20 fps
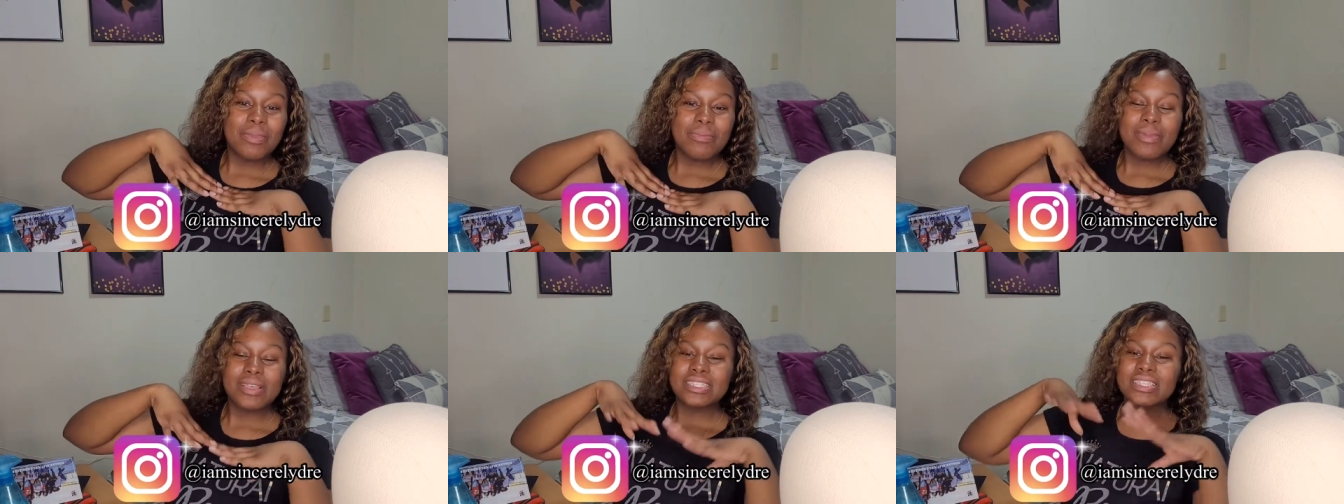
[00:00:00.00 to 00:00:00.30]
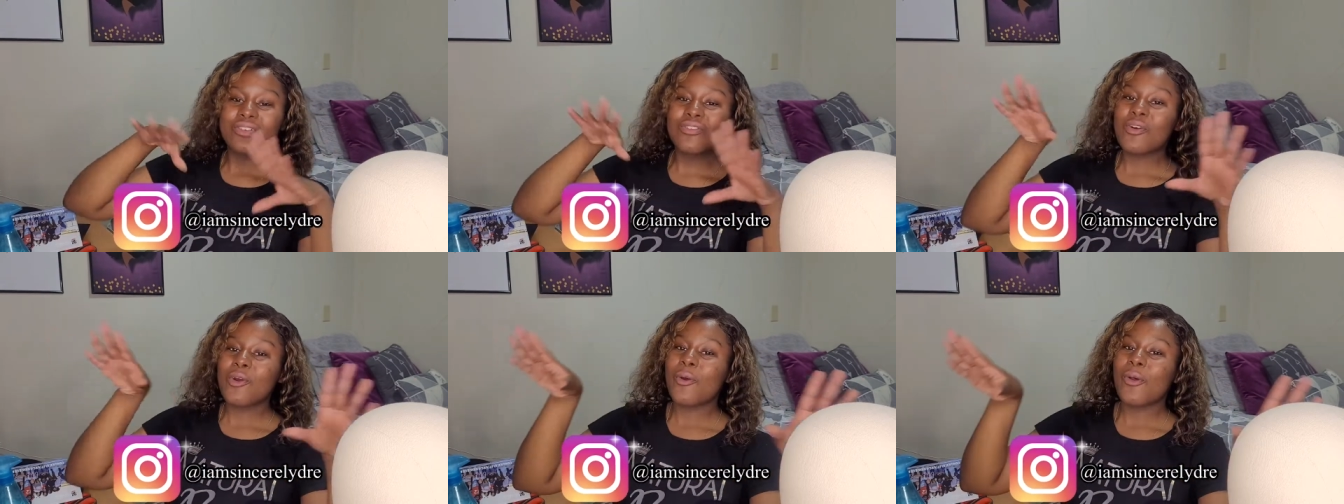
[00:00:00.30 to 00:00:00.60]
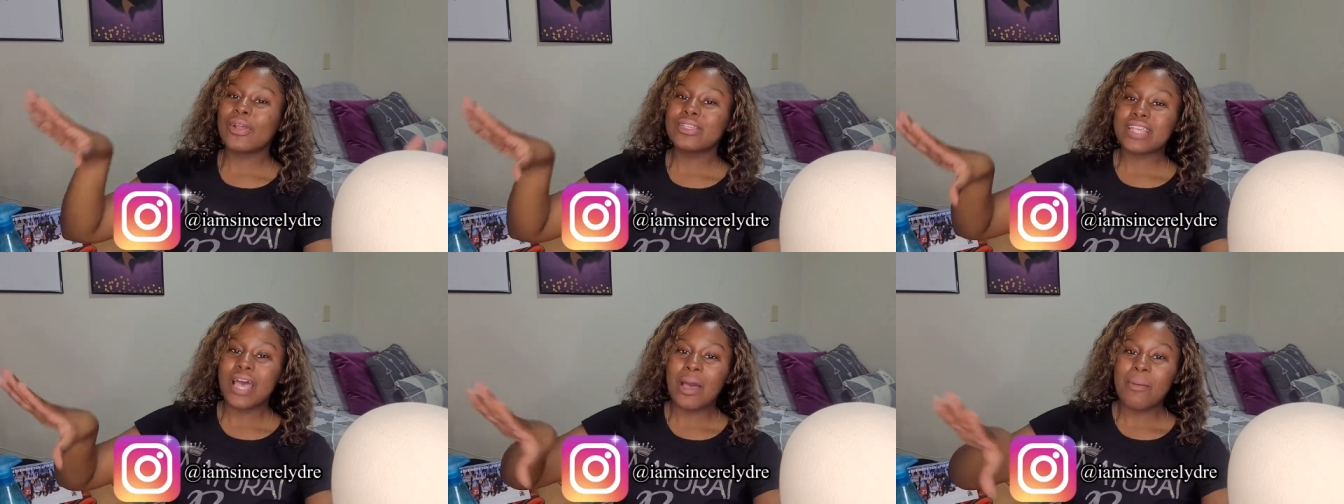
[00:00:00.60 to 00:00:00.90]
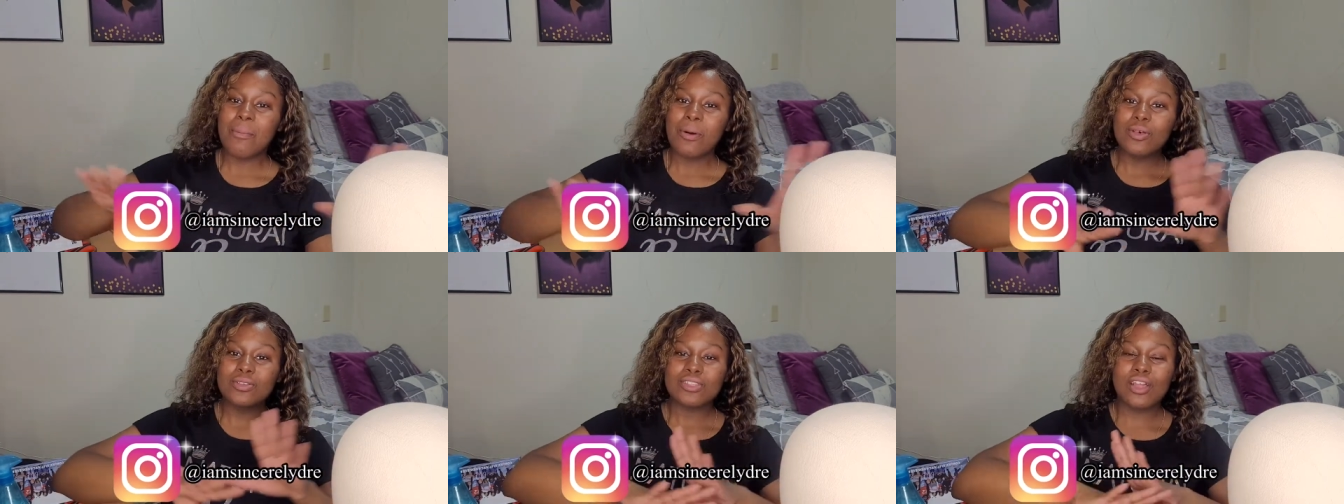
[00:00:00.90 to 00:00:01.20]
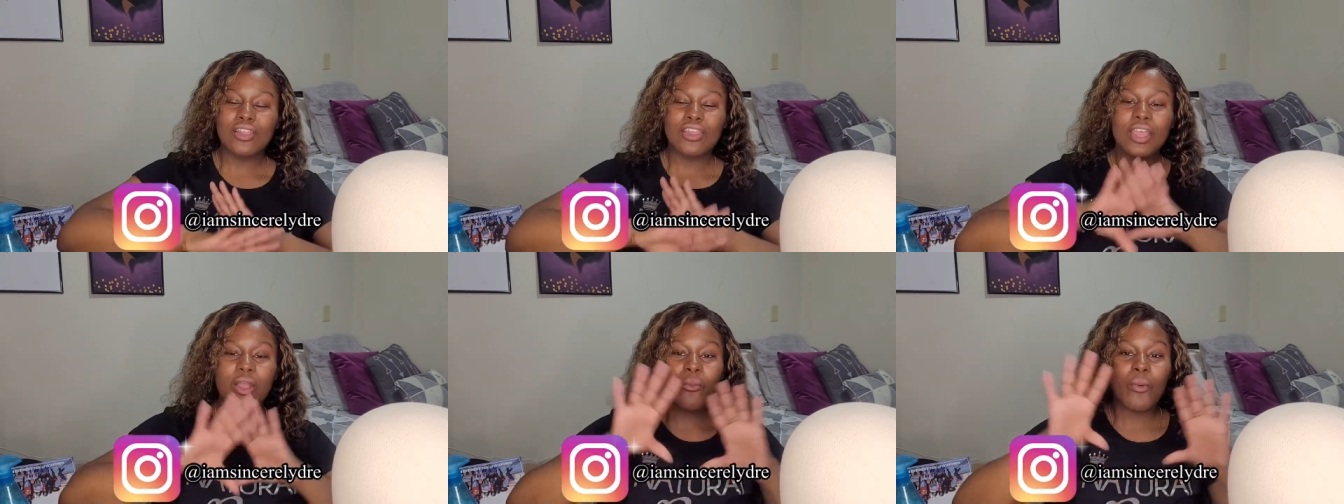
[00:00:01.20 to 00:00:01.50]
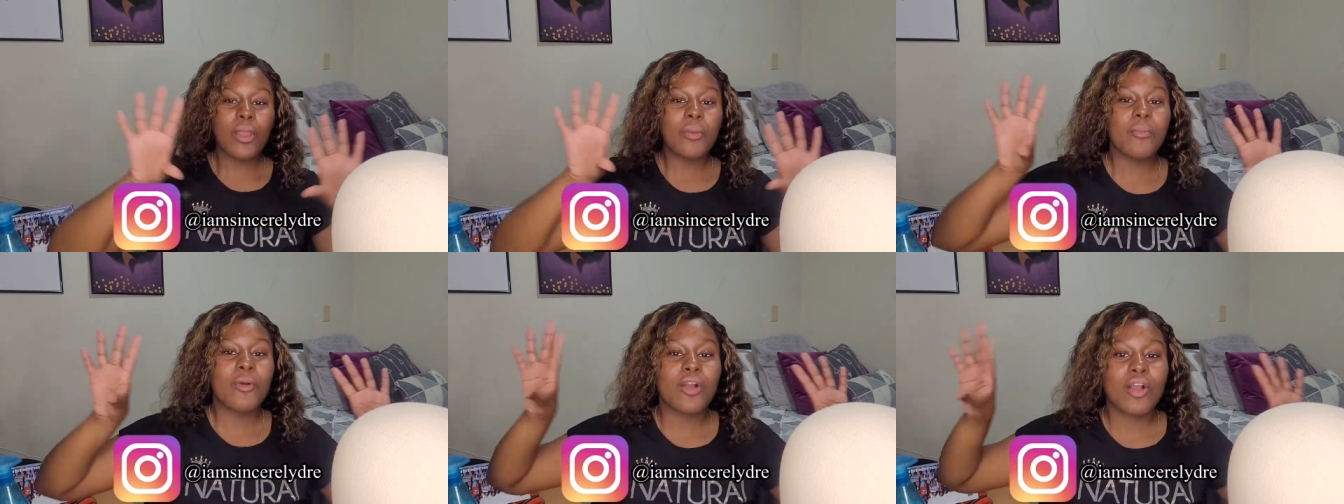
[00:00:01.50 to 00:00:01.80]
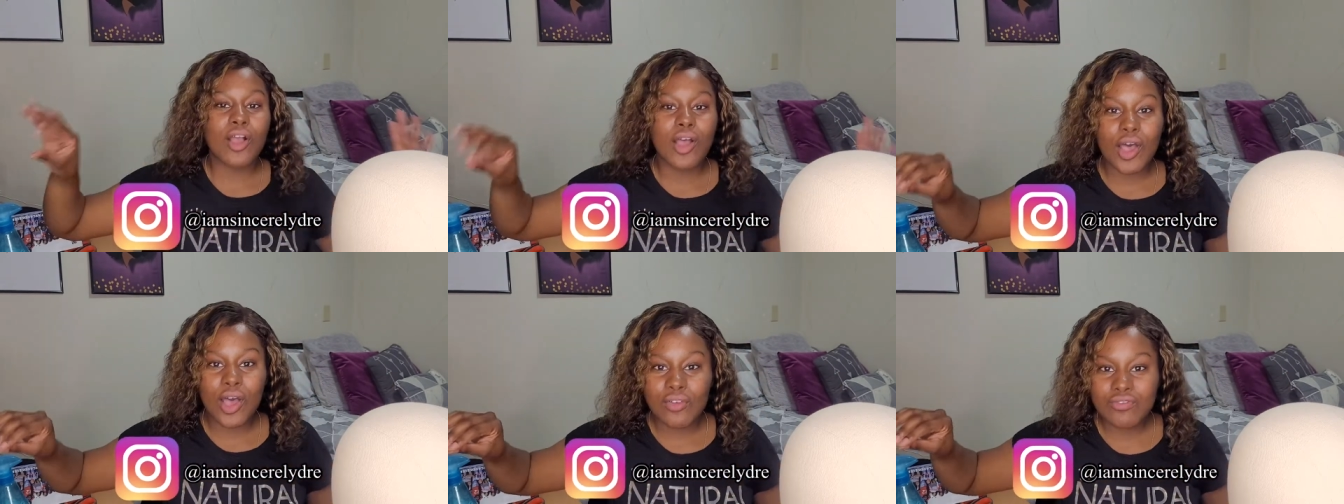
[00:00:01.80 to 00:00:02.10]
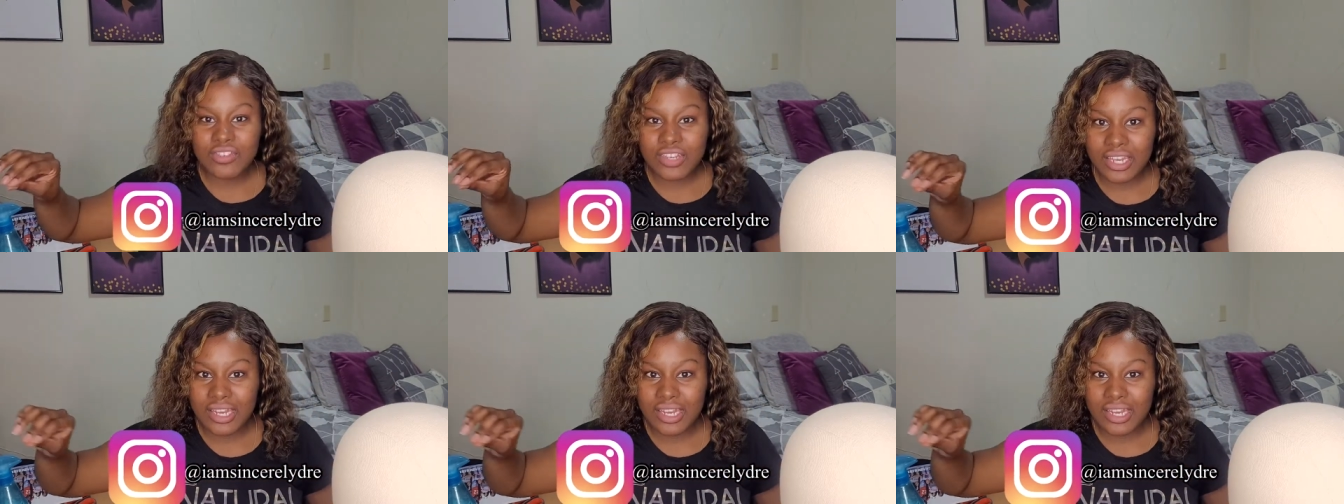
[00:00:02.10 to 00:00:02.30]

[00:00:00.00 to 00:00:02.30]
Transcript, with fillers: because of course I post on there way more often,